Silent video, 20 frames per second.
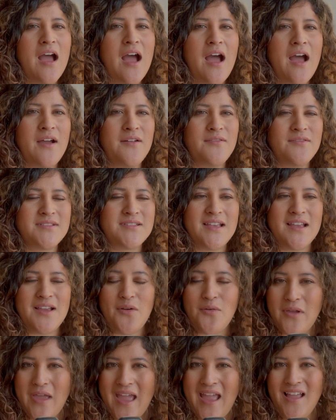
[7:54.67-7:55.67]
was like,
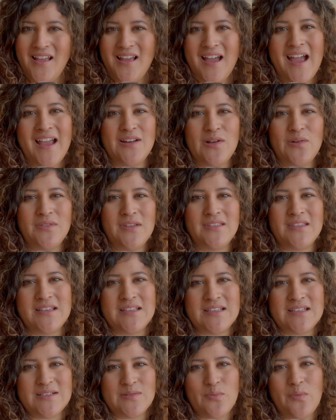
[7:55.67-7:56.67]
okay, I know that
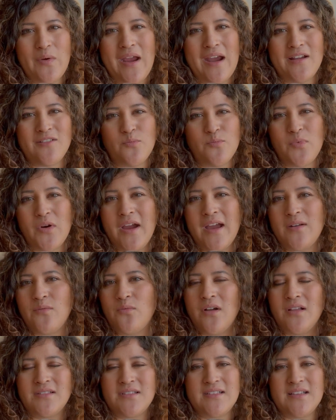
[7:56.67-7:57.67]
this is where the bride
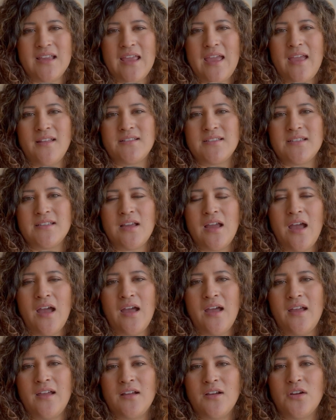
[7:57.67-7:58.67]
wants to get
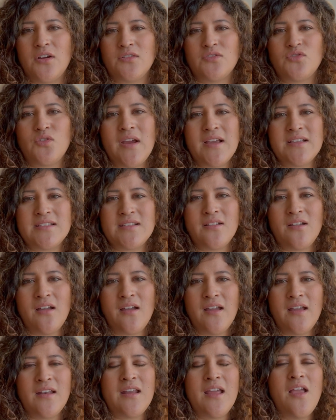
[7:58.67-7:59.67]
her dress
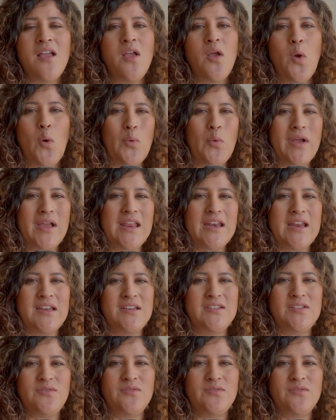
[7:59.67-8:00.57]
on. What can I do